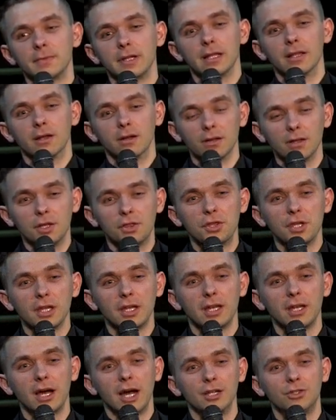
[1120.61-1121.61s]
Literally
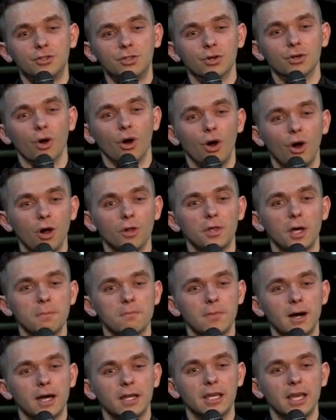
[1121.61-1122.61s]
thinking I took all that
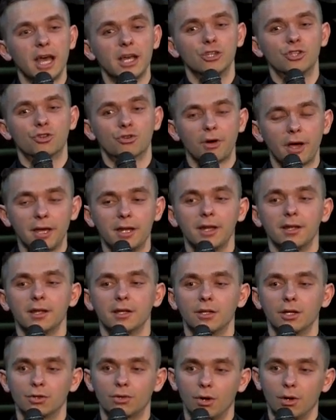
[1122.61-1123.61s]
money and drained it in
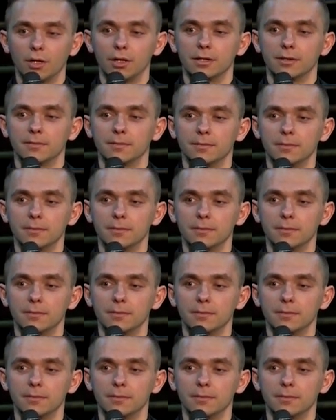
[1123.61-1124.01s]
the toilet.